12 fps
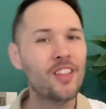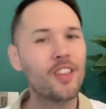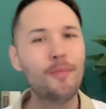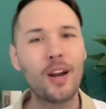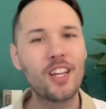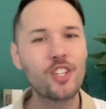The
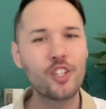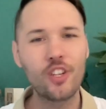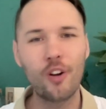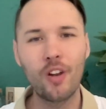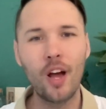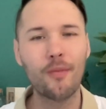money just
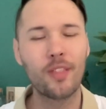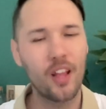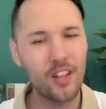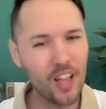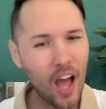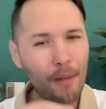showed up,
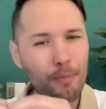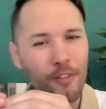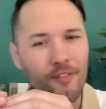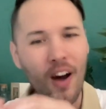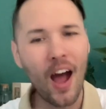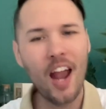that God
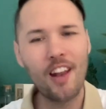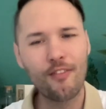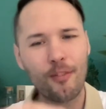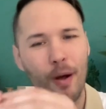provided for